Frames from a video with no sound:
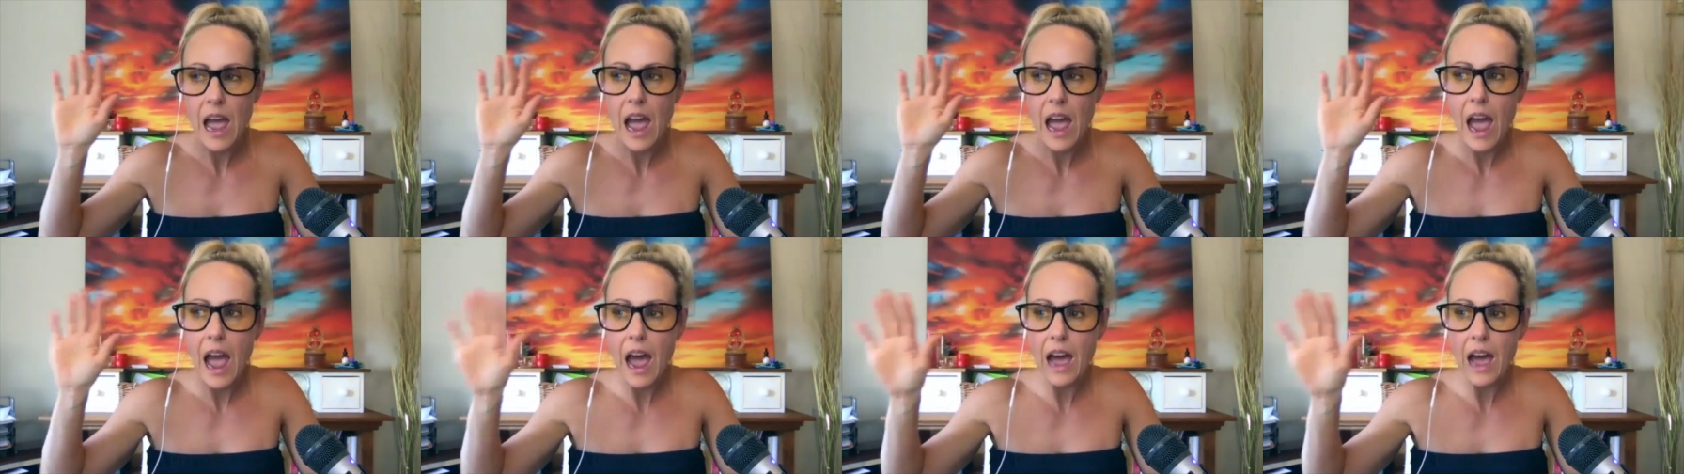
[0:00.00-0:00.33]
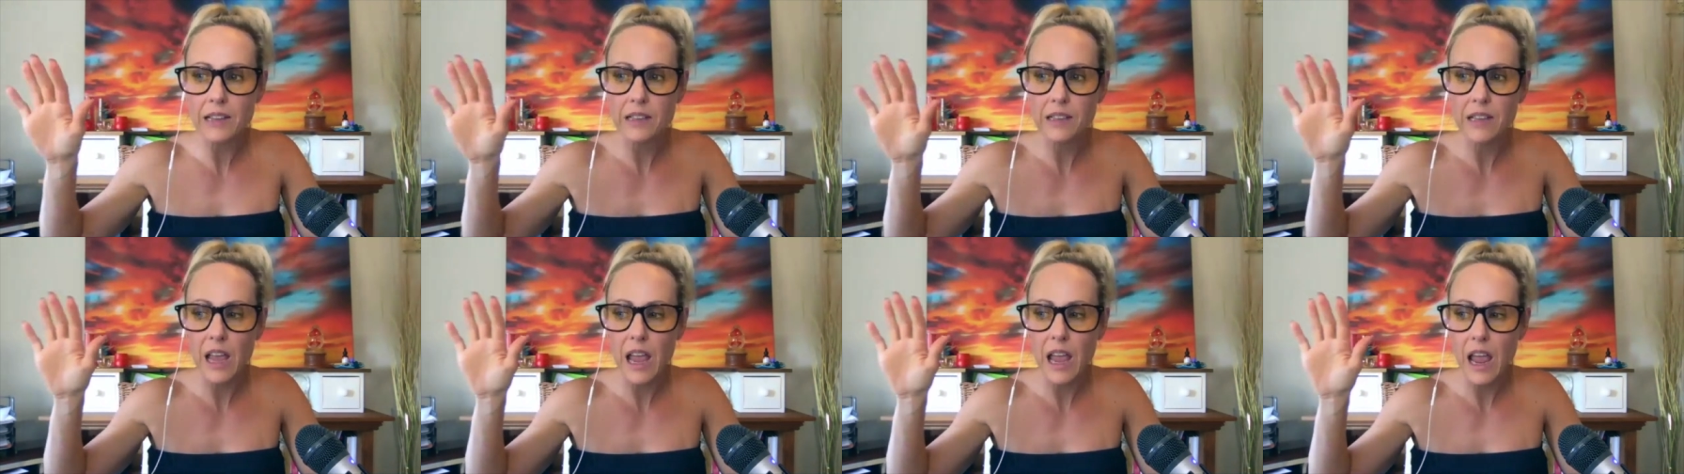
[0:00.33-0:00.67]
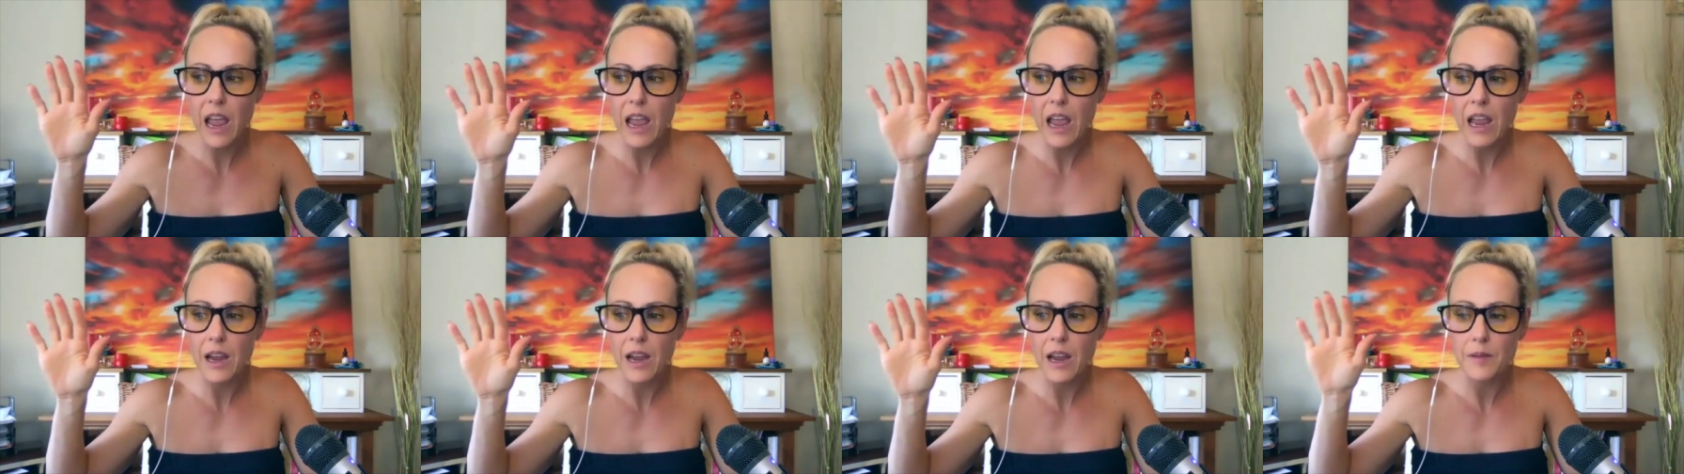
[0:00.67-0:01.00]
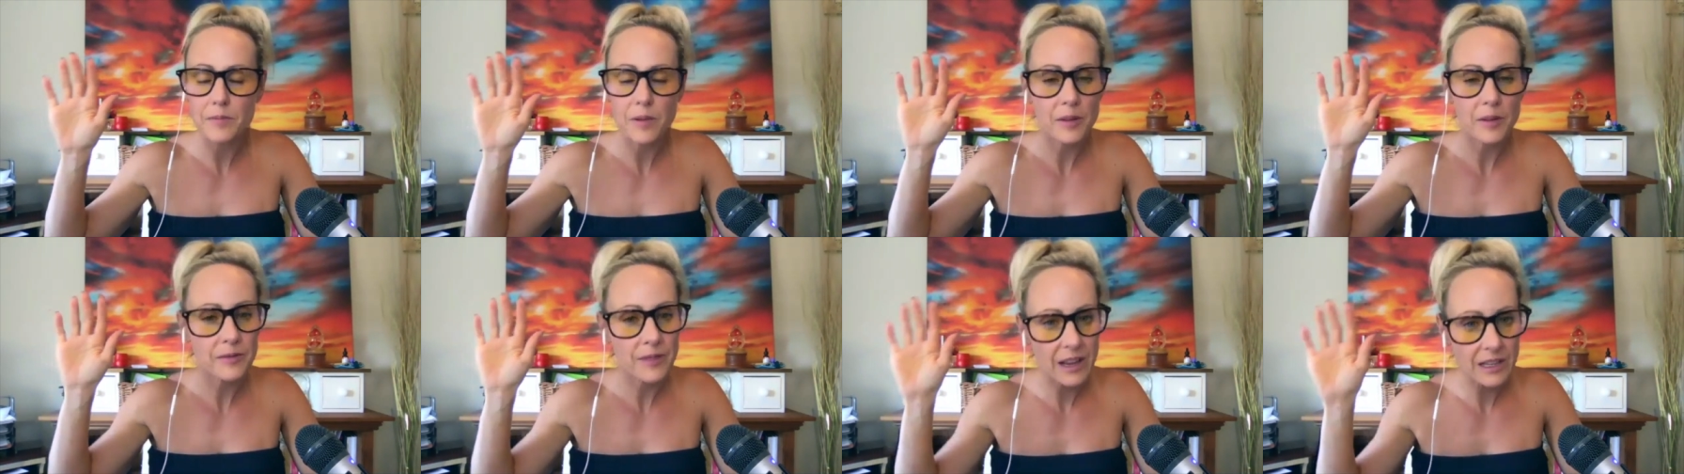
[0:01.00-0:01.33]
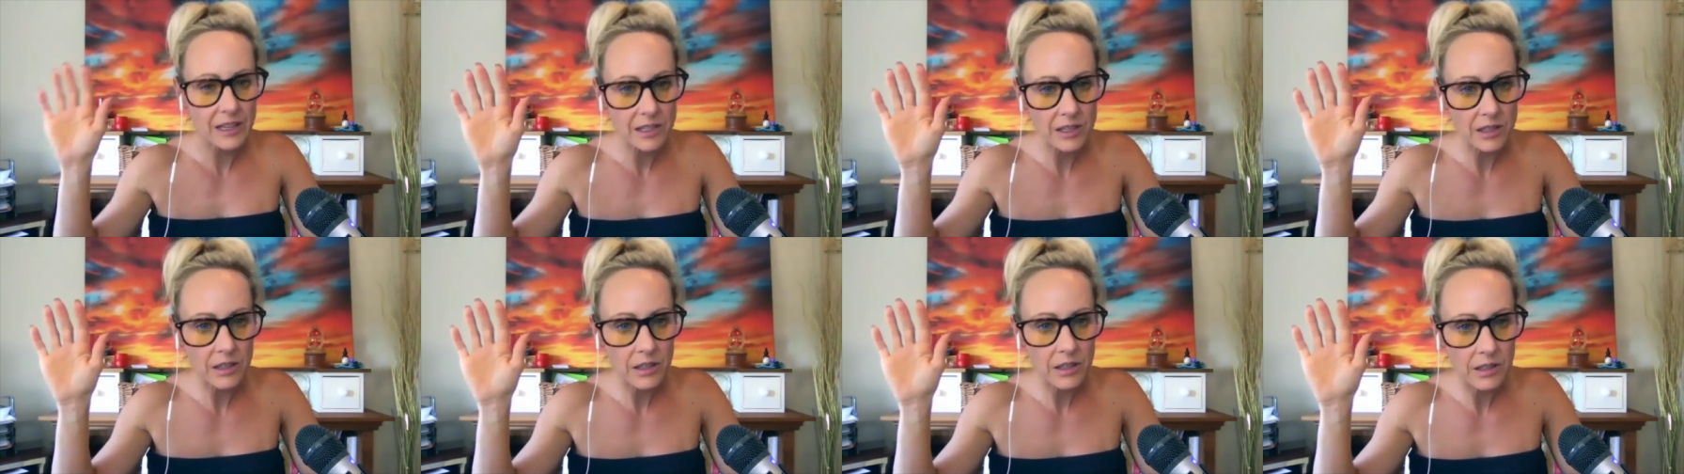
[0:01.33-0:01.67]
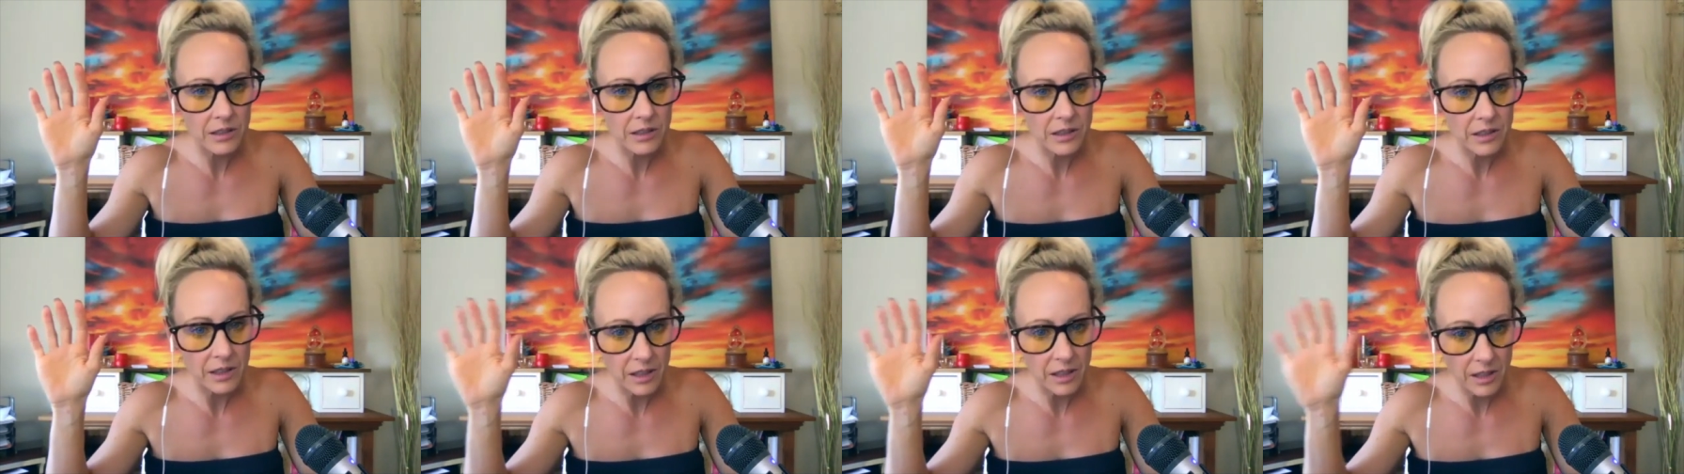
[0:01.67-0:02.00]
as a professor
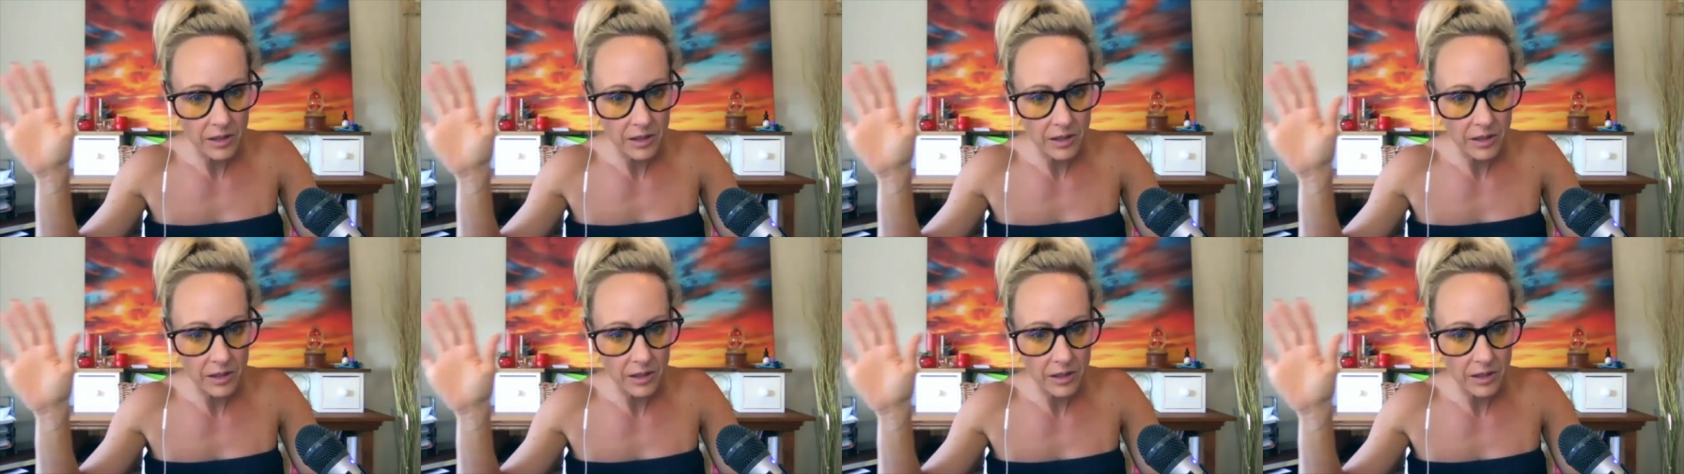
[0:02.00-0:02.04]
at